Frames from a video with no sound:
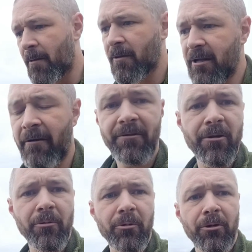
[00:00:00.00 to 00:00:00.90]
the
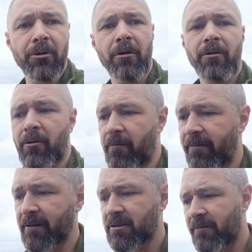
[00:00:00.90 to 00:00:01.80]
Daphnia will
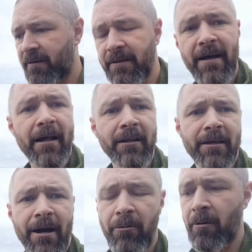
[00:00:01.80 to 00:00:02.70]
filter feed the
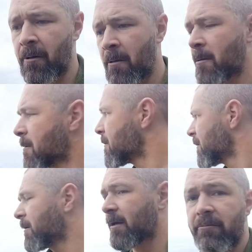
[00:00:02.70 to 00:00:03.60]
algae out,
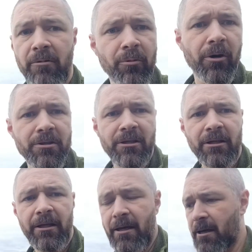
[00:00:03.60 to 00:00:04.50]
keep the water
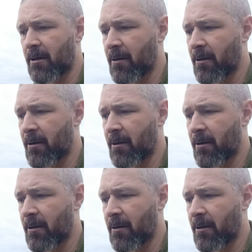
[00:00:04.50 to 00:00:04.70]
clear